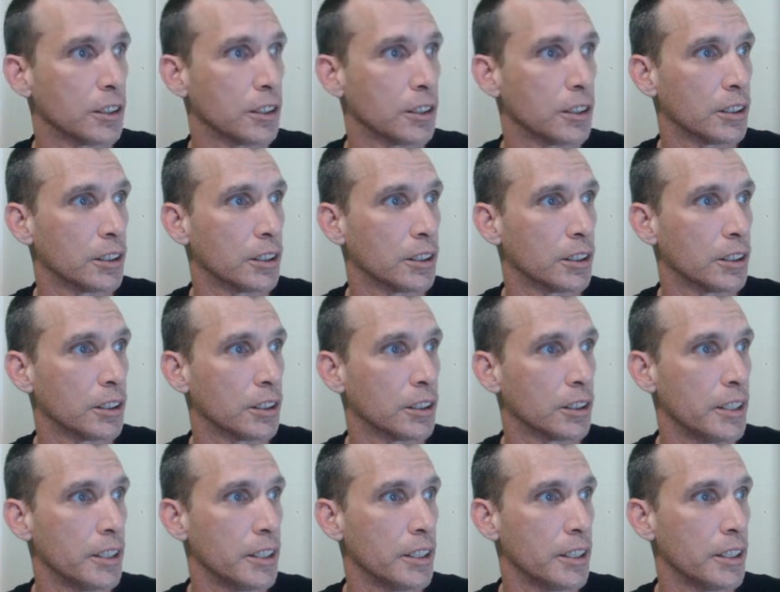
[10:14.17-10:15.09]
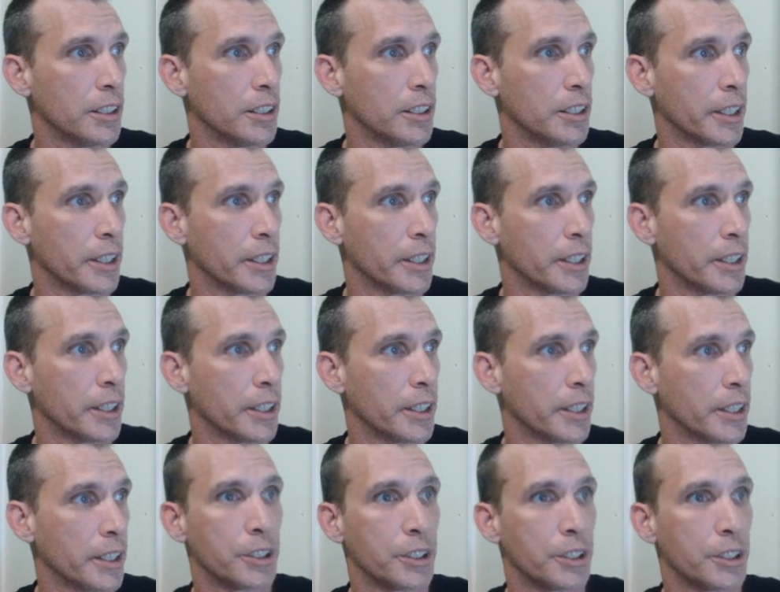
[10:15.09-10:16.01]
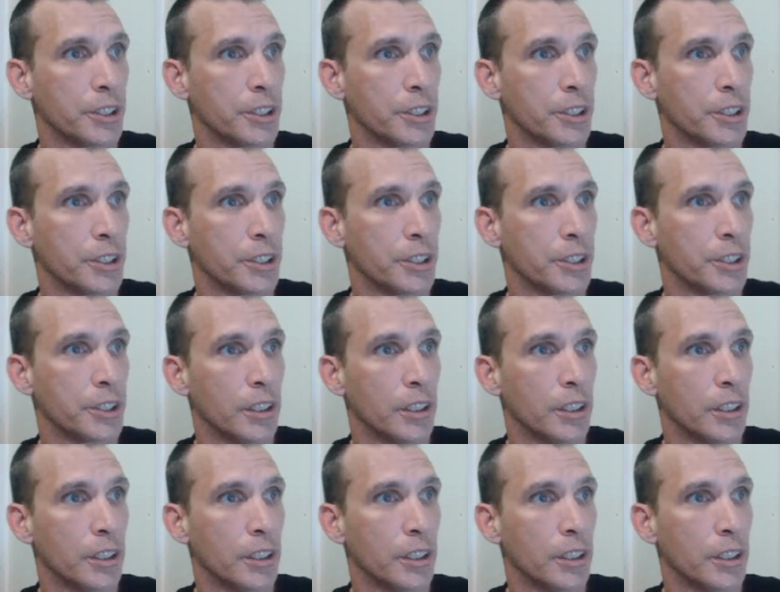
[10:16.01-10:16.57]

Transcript: does not look like it is running as root.